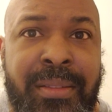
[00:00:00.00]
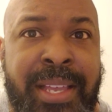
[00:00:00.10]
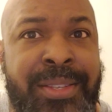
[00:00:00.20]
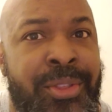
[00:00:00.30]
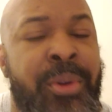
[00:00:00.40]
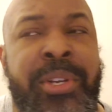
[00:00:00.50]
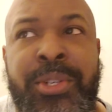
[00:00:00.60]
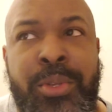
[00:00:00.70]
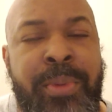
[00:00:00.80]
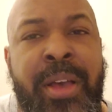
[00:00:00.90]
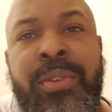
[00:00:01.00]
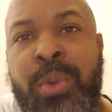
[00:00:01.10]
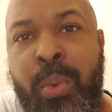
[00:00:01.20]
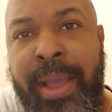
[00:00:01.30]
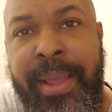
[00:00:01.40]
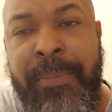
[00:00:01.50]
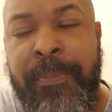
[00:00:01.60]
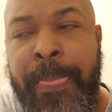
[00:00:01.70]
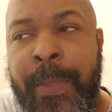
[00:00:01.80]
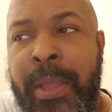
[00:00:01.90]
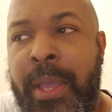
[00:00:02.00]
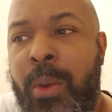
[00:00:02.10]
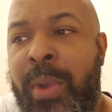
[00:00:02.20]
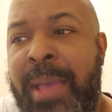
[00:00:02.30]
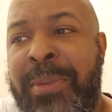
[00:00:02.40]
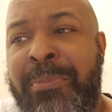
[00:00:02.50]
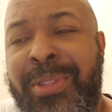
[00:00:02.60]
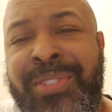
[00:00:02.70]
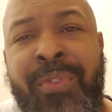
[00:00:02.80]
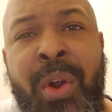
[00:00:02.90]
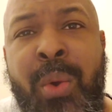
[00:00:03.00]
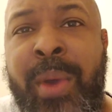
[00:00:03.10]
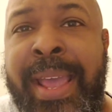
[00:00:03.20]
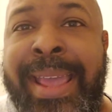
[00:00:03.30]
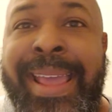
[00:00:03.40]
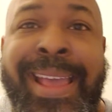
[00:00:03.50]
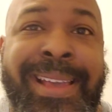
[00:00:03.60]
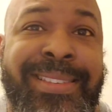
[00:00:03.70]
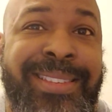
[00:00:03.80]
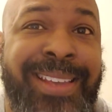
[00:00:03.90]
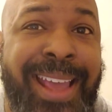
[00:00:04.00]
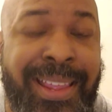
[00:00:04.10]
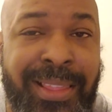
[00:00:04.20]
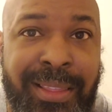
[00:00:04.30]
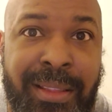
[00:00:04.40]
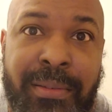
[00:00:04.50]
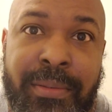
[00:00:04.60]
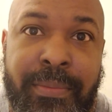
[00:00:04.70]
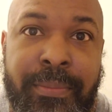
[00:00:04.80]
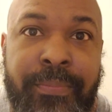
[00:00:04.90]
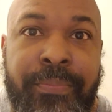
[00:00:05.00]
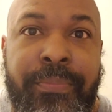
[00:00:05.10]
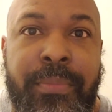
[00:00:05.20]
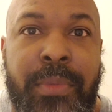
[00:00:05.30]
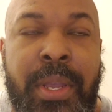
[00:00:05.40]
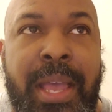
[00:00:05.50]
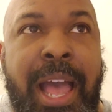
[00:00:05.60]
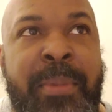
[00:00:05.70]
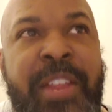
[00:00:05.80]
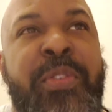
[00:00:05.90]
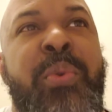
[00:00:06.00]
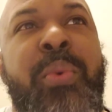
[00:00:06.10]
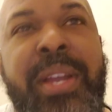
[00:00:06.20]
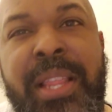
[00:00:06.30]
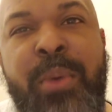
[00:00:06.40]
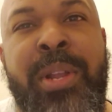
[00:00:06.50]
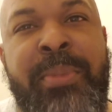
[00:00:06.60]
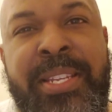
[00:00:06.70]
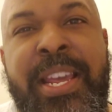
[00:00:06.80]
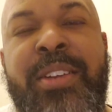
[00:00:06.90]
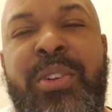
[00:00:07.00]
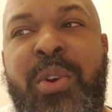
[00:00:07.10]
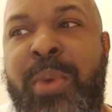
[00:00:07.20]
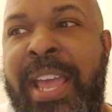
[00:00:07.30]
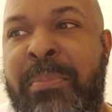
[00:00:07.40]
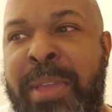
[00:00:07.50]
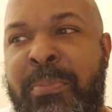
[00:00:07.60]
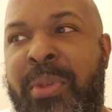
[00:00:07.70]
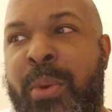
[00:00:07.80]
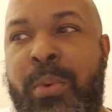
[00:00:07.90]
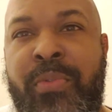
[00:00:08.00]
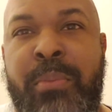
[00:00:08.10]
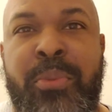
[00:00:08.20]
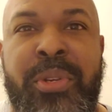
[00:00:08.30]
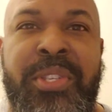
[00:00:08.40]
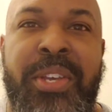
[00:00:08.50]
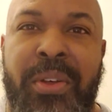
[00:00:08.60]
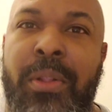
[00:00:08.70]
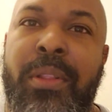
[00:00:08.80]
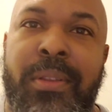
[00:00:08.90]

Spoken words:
That's 32 miles away. We have people as far away as Seattle. I mean, if you really want to be technical, we have people that were from Brazil,